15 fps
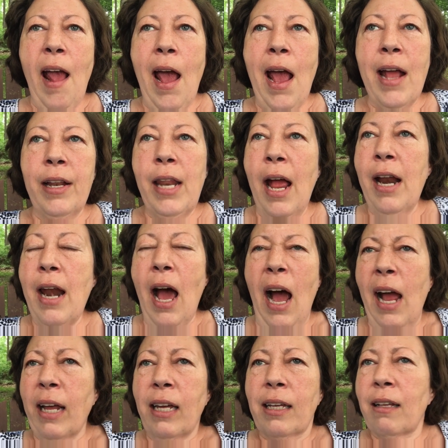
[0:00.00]
And then
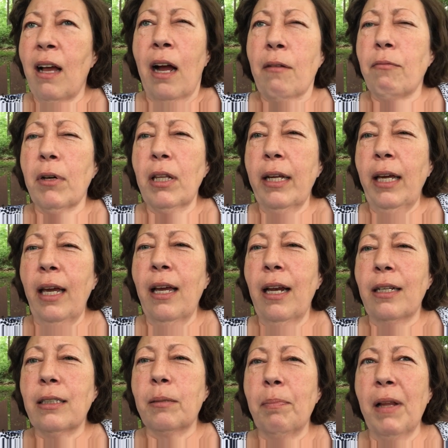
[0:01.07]
I really can't
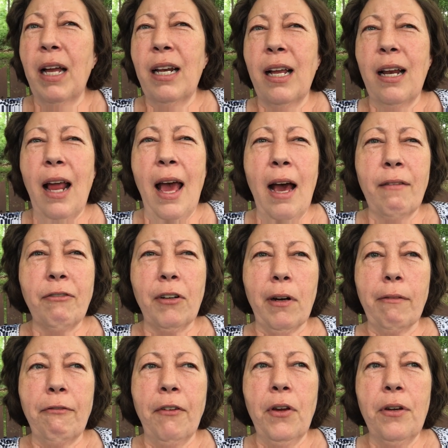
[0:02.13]
explain it. After
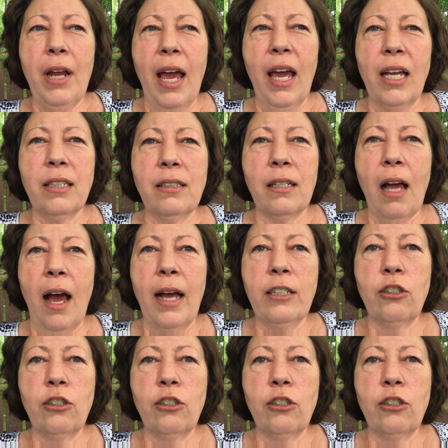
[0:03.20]
a few days, I